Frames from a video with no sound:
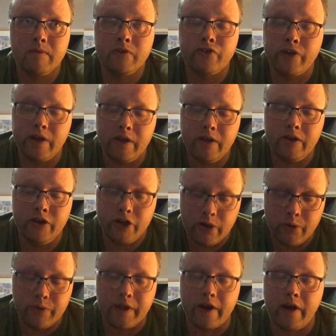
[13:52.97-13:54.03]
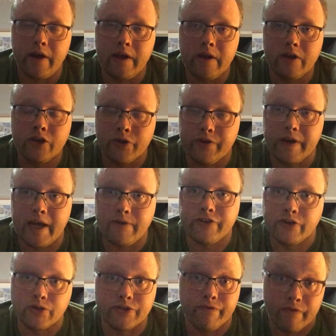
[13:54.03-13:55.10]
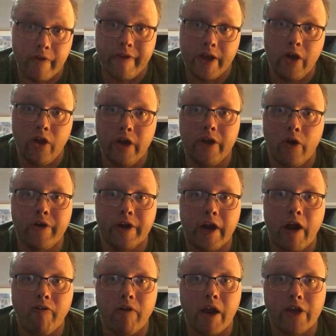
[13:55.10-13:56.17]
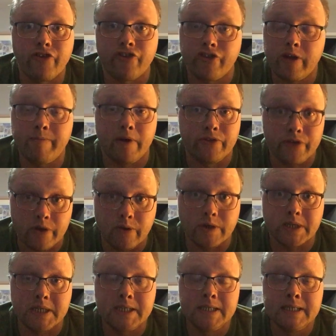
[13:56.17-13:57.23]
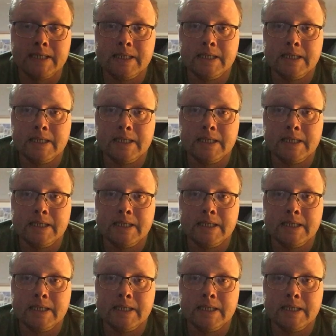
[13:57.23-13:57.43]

she knew that I couldn't have children very early on in our relationship, I told her.